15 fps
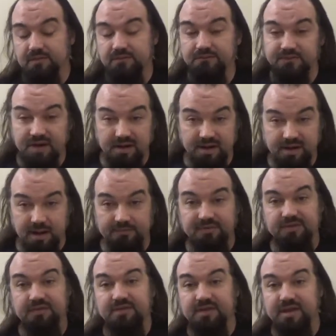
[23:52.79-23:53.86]
Very
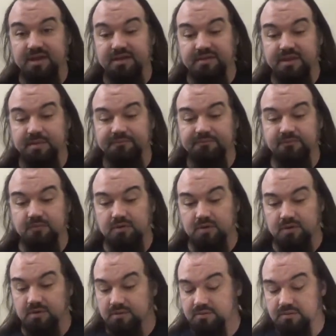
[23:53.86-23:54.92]
obviously setting us up
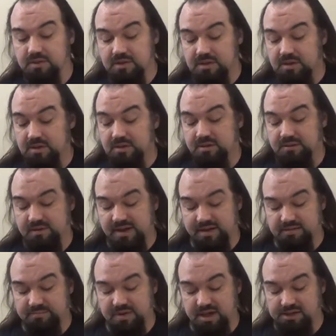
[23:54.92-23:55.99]
for the
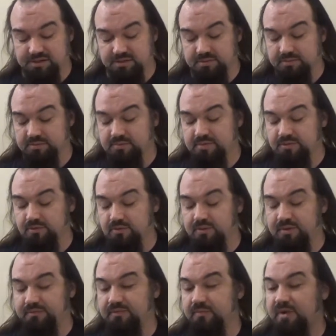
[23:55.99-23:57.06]
next major
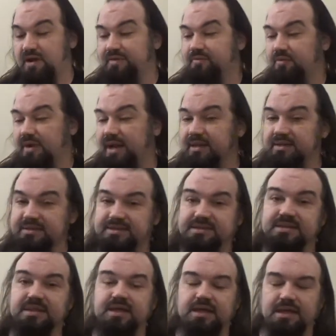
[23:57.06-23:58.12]
story from Miles Morales,